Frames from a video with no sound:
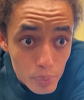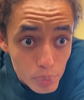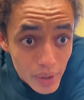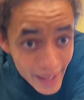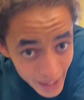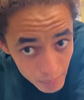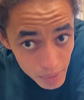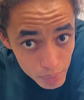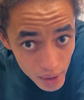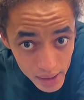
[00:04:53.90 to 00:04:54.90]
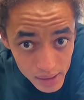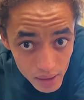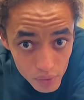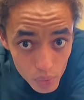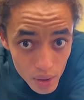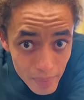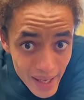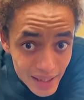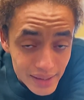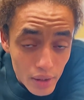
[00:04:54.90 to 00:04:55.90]
Can be pricey if you want to
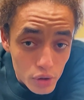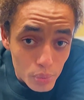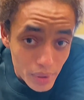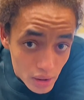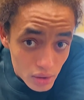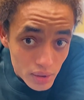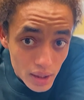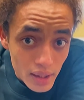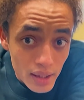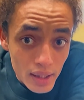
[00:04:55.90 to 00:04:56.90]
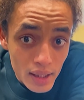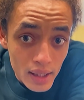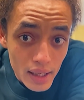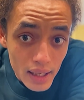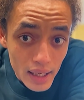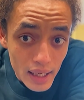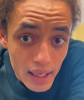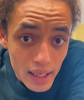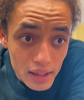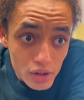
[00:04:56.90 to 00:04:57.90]
max out your build.
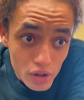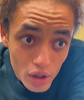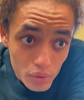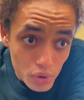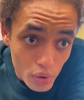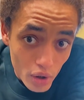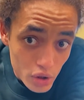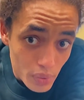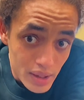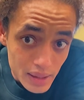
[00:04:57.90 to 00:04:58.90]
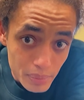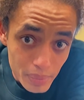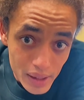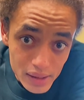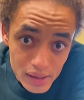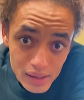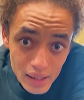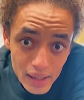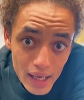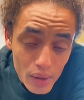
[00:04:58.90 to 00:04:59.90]
You are switching pieces in
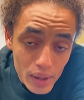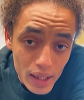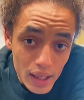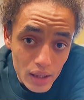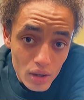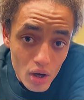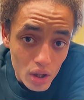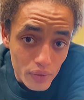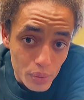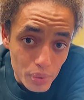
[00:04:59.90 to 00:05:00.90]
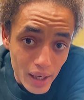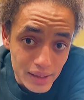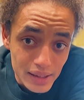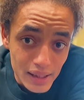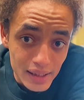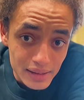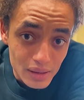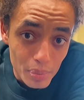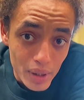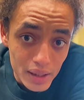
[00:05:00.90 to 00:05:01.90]
and out, and all of your pricing is
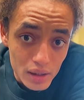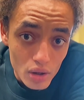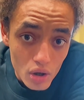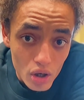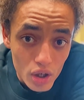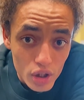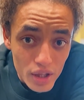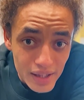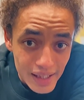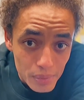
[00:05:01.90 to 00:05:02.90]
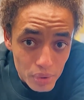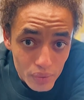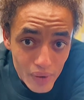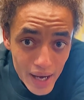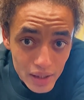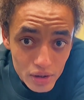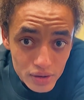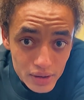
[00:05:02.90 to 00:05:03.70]
dependent on the providers